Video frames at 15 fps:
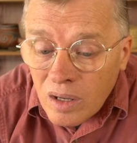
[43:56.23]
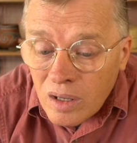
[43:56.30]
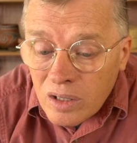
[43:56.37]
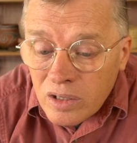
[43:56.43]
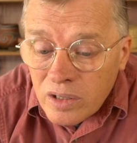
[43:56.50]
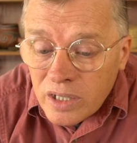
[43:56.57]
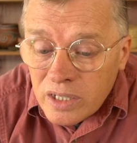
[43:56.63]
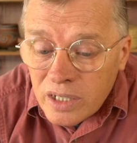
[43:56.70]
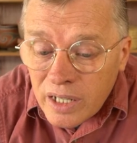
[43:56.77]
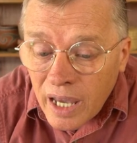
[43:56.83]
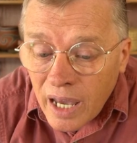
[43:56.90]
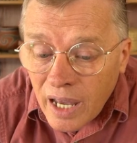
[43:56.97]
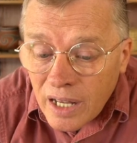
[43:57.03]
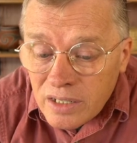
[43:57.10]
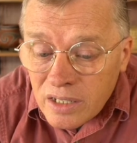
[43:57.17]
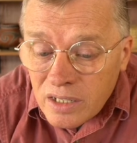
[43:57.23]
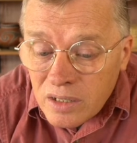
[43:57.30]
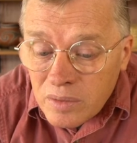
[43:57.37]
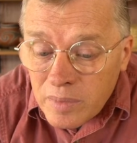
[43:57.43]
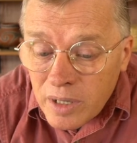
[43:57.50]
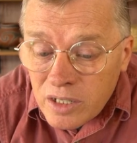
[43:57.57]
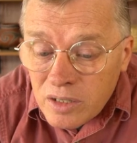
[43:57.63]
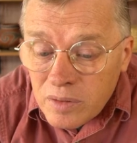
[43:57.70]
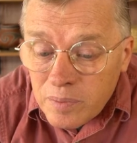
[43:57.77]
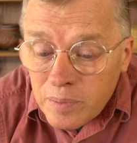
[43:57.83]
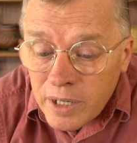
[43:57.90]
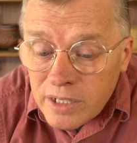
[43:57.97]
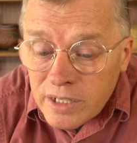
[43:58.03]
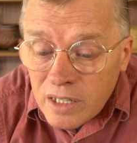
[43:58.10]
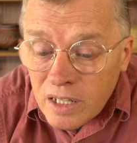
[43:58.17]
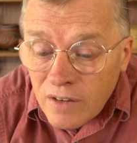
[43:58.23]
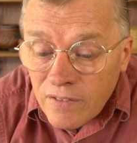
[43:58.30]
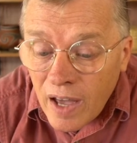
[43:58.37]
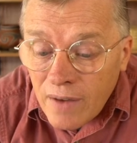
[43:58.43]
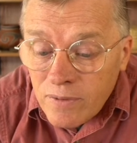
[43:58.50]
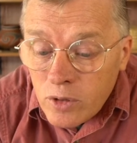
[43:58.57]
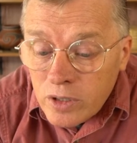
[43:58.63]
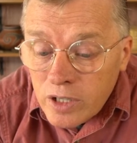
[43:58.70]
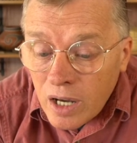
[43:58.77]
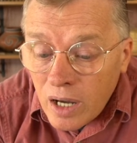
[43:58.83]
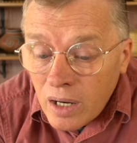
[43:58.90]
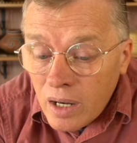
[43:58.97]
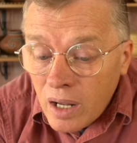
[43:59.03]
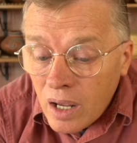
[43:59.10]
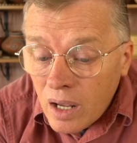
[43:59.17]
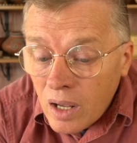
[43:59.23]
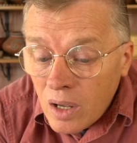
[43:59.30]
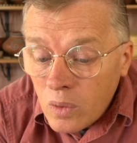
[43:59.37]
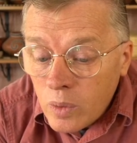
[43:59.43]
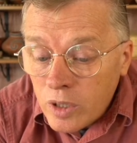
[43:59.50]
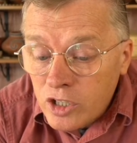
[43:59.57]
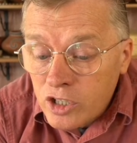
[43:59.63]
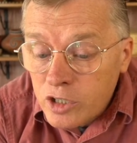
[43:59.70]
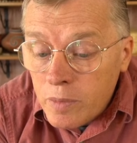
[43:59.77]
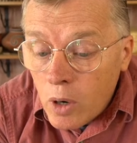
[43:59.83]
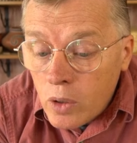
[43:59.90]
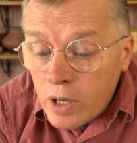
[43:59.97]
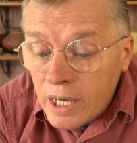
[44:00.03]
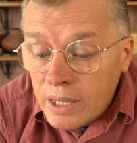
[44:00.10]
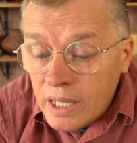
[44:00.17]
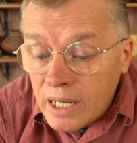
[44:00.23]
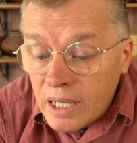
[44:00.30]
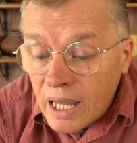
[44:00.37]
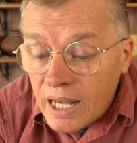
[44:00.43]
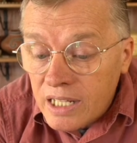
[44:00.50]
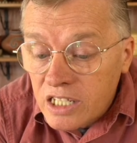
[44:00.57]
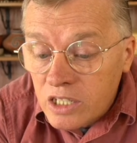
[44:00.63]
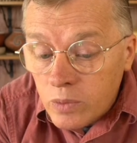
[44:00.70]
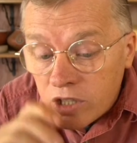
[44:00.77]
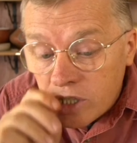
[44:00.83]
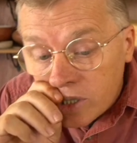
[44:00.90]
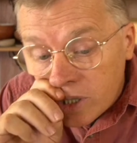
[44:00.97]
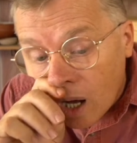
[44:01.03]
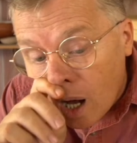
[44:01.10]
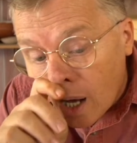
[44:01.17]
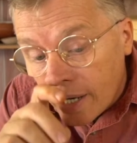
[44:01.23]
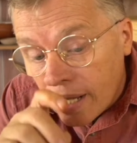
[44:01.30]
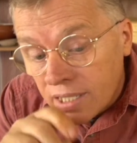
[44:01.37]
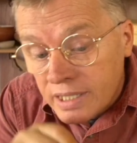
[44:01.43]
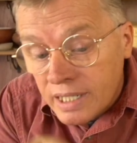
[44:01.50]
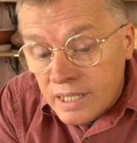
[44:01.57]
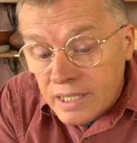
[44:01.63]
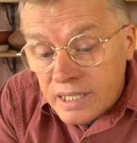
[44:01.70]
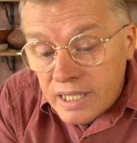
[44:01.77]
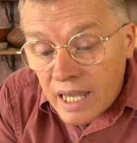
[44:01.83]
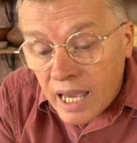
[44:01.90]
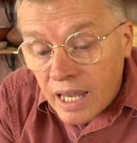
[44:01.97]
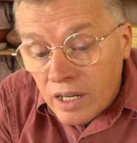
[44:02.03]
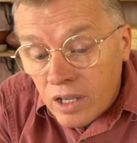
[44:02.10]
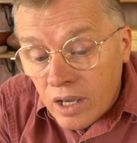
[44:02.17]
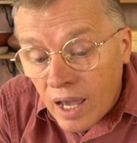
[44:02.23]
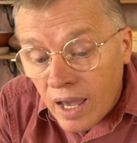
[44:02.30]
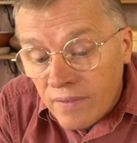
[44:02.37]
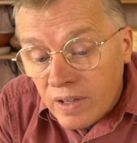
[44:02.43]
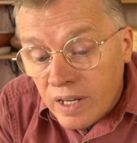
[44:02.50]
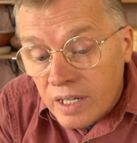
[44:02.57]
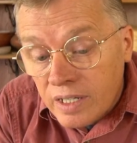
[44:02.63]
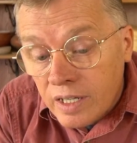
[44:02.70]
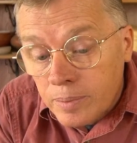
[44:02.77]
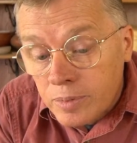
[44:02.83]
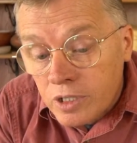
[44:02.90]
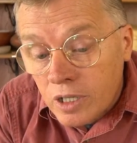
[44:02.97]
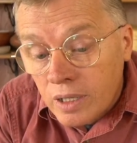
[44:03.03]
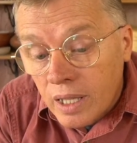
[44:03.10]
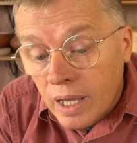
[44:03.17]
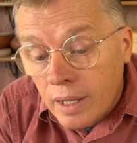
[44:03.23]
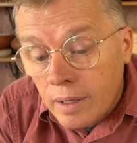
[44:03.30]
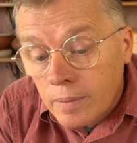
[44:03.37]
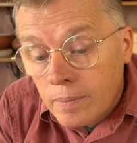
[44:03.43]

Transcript: Chris in Kansas, Miss Peace and Love, have you done with smoking the glazes with sawdust and sand? Do you have any tips on that?